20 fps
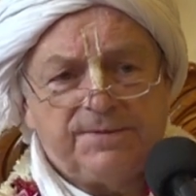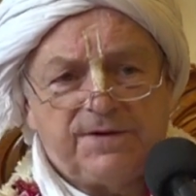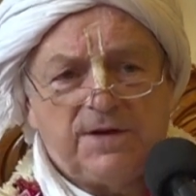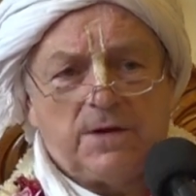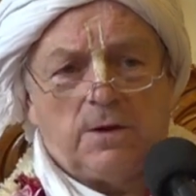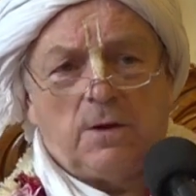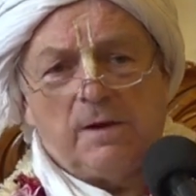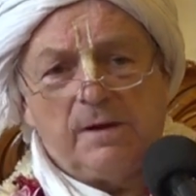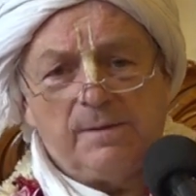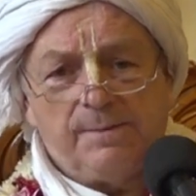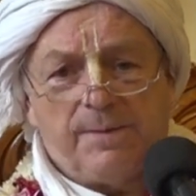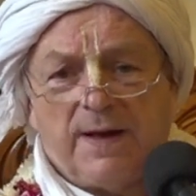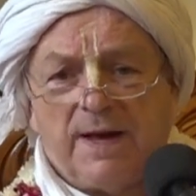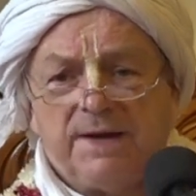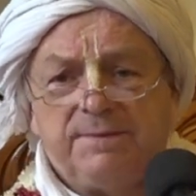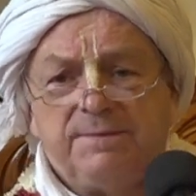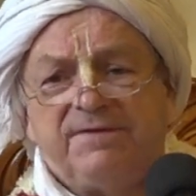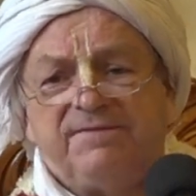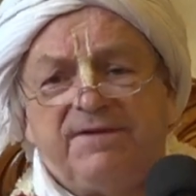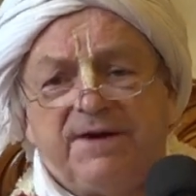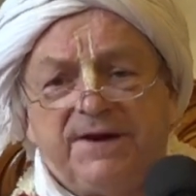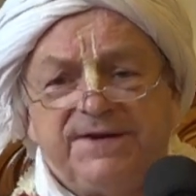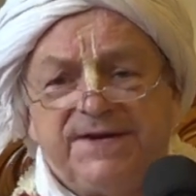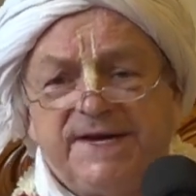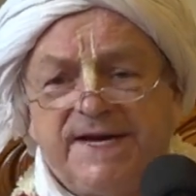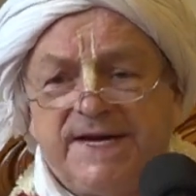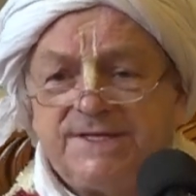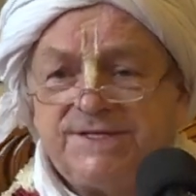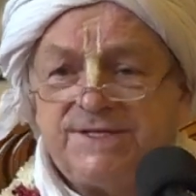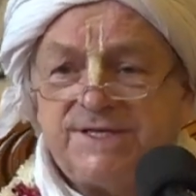called
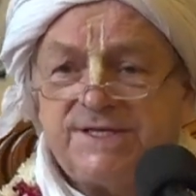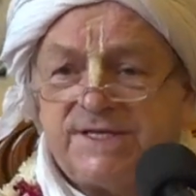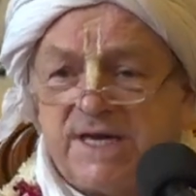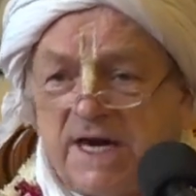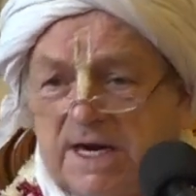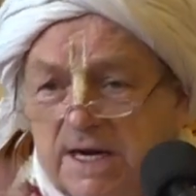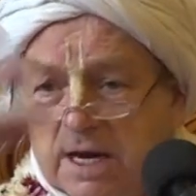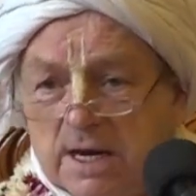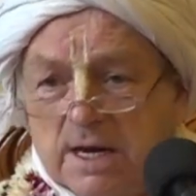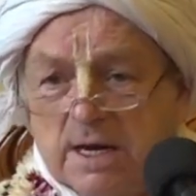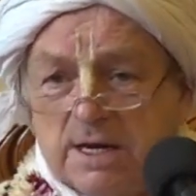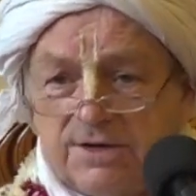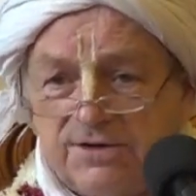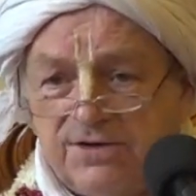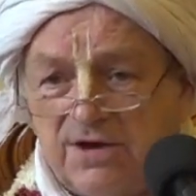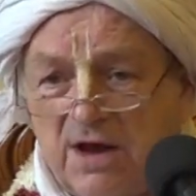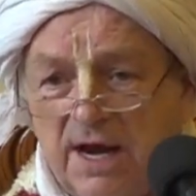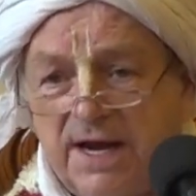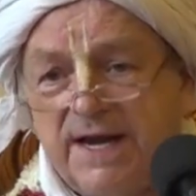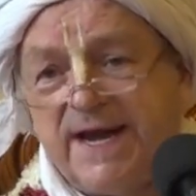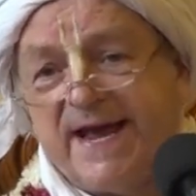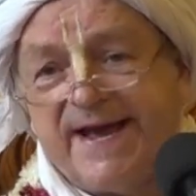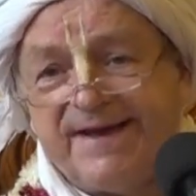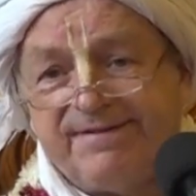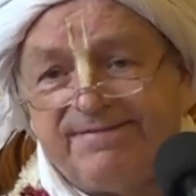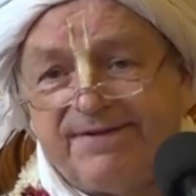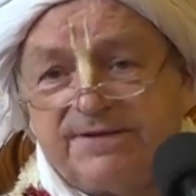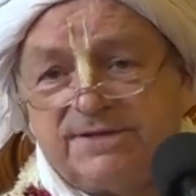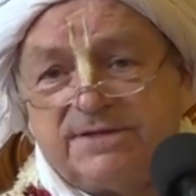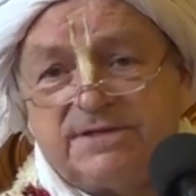Padmavati and she said,
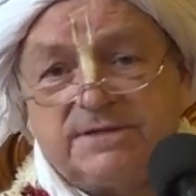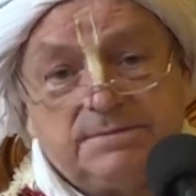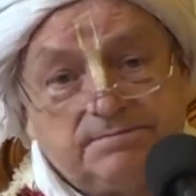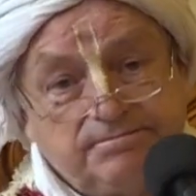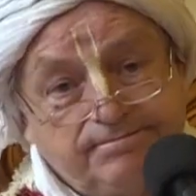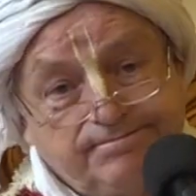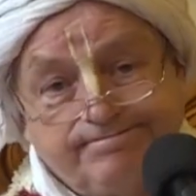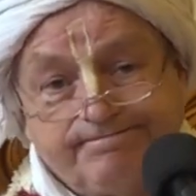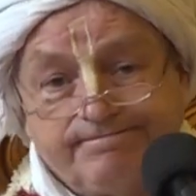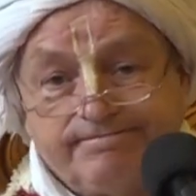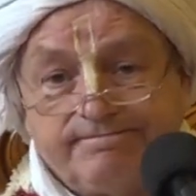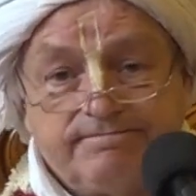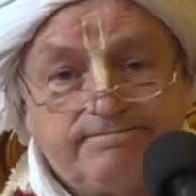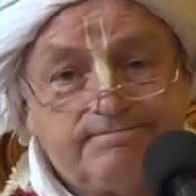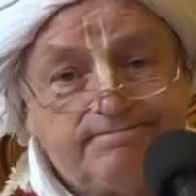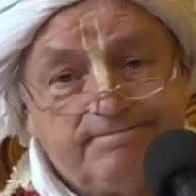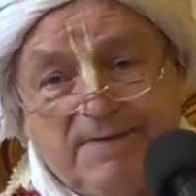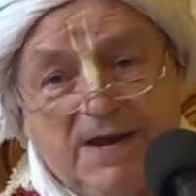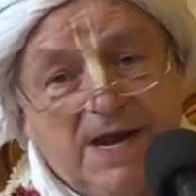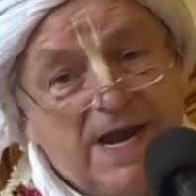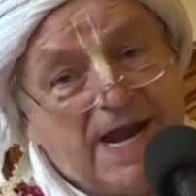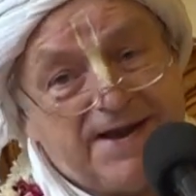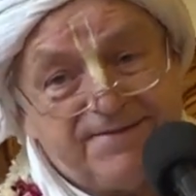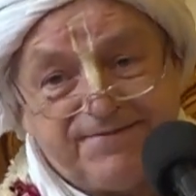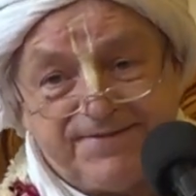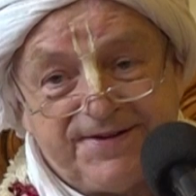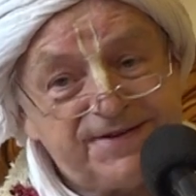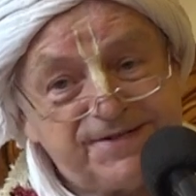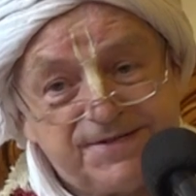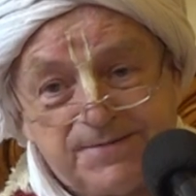"Jayadeva has
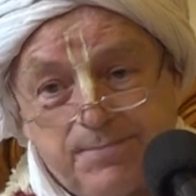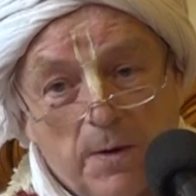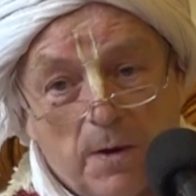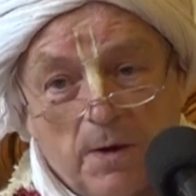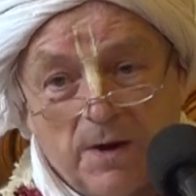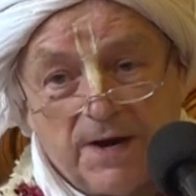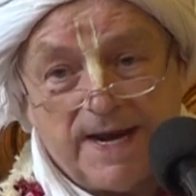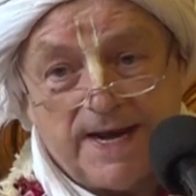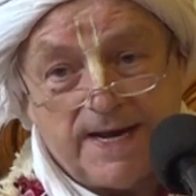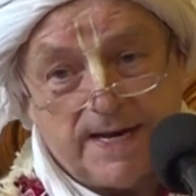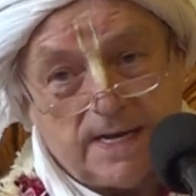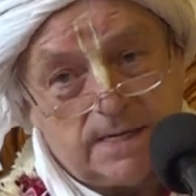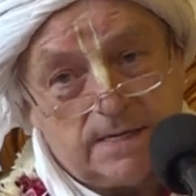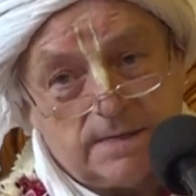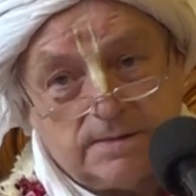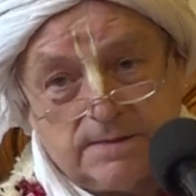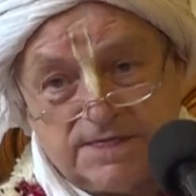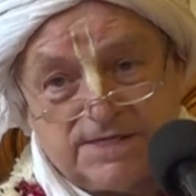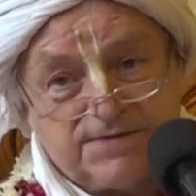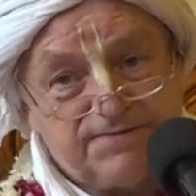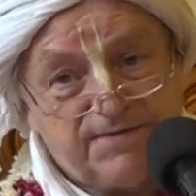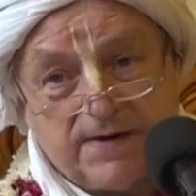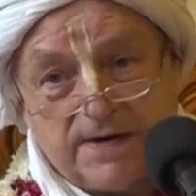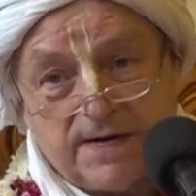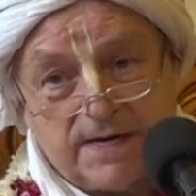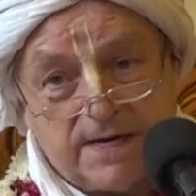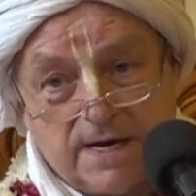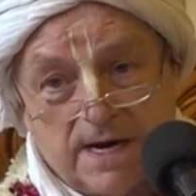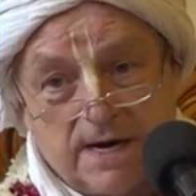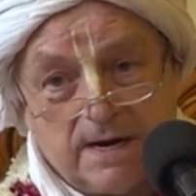left his body. It's
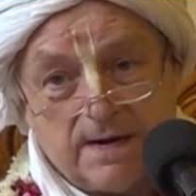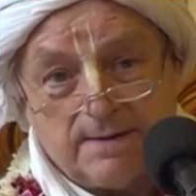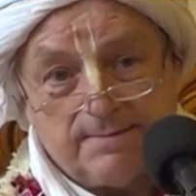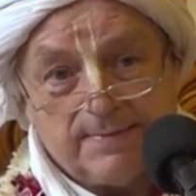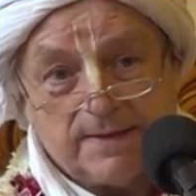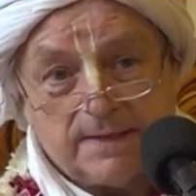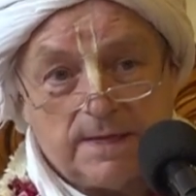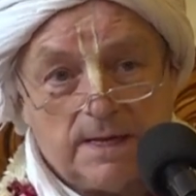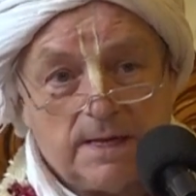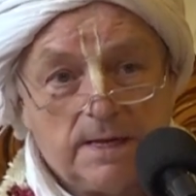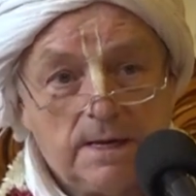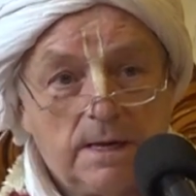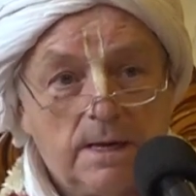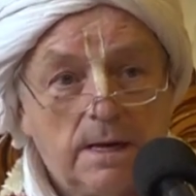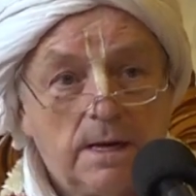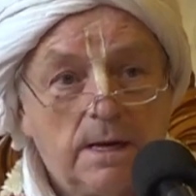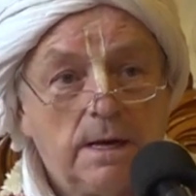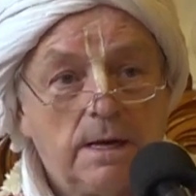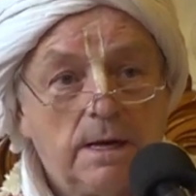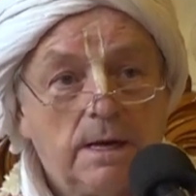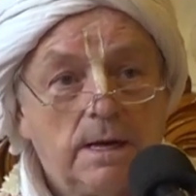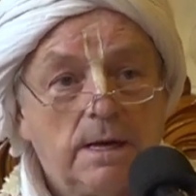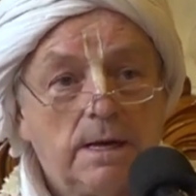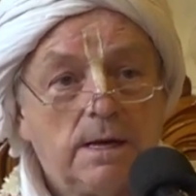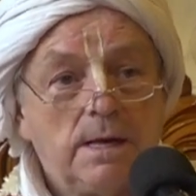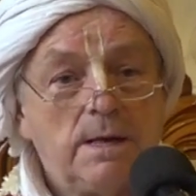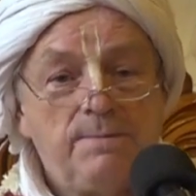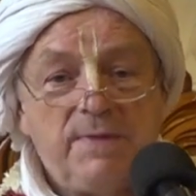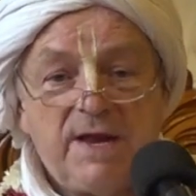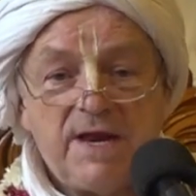very terrible."
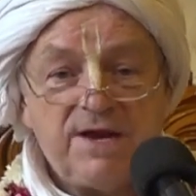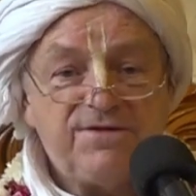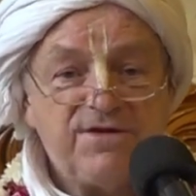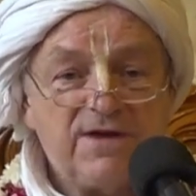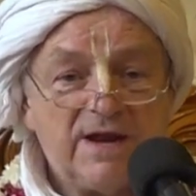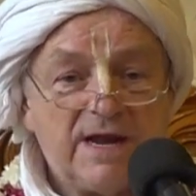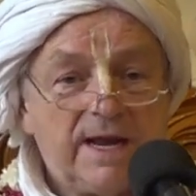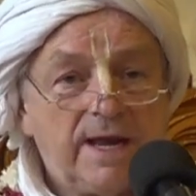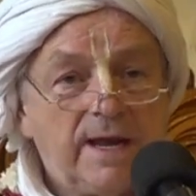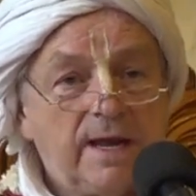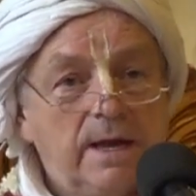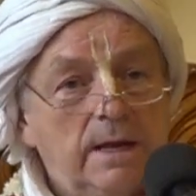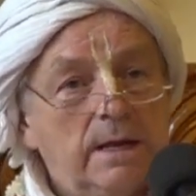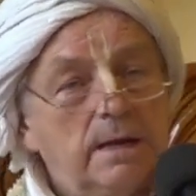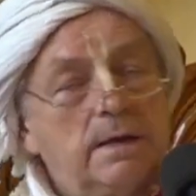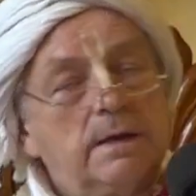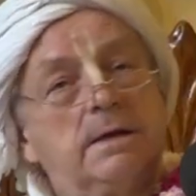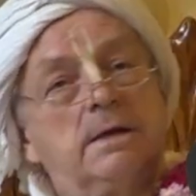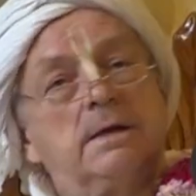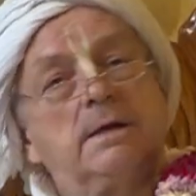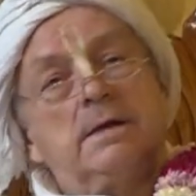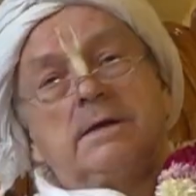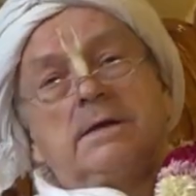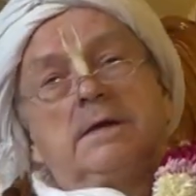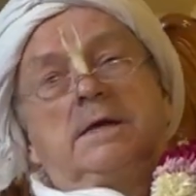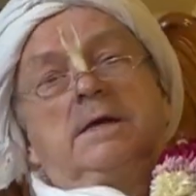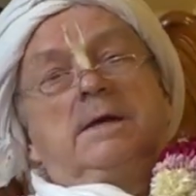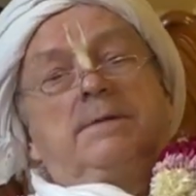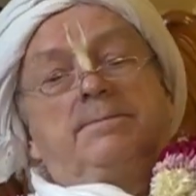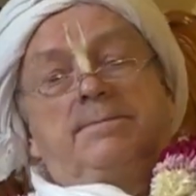Immediately,
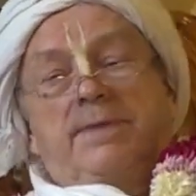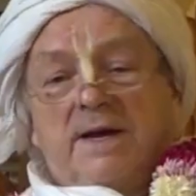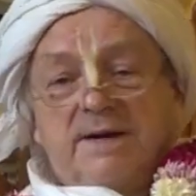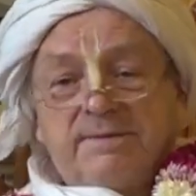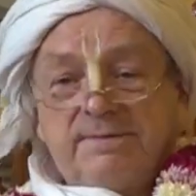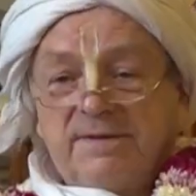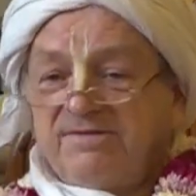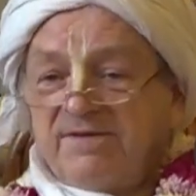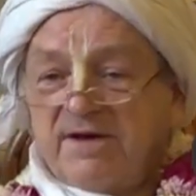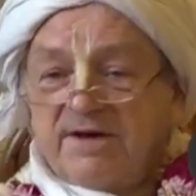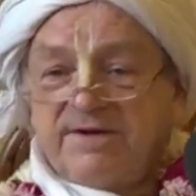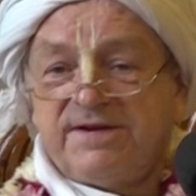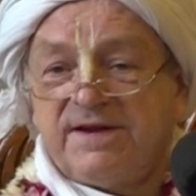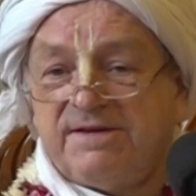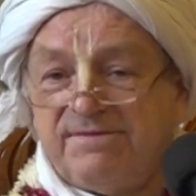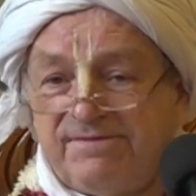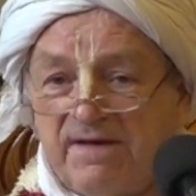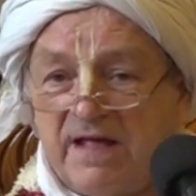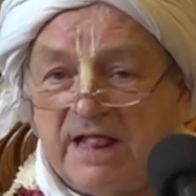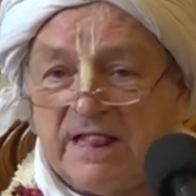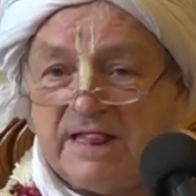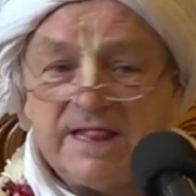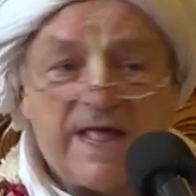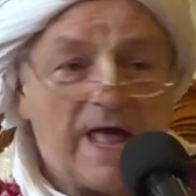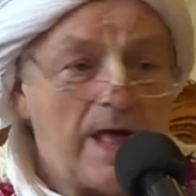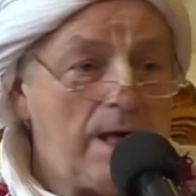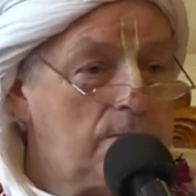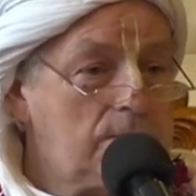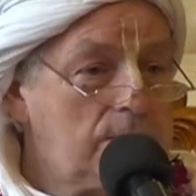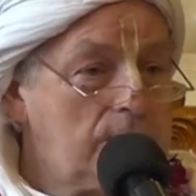Padmavati fell
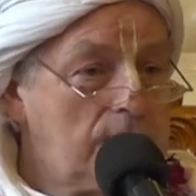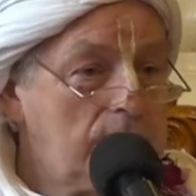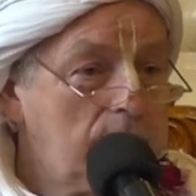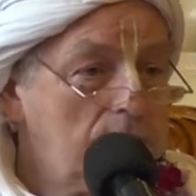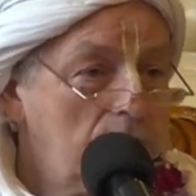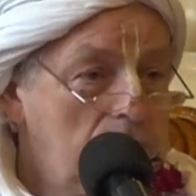down,